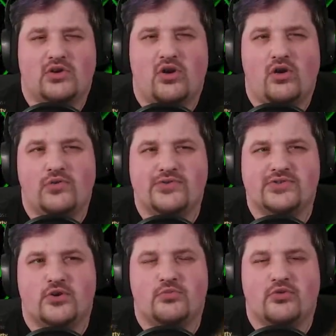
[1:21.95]
but
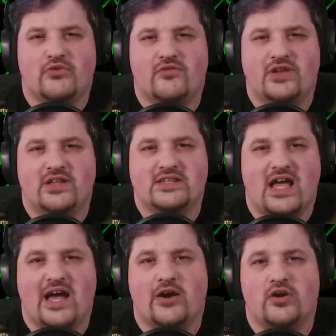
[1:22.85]
also prevents
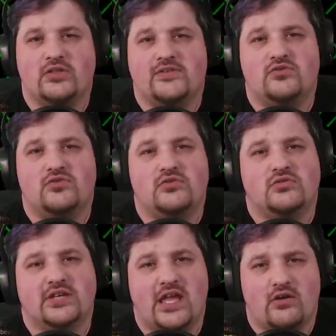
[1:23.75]
higher
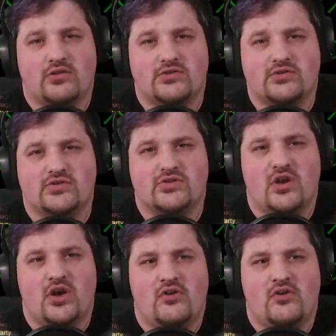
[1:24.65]
level characters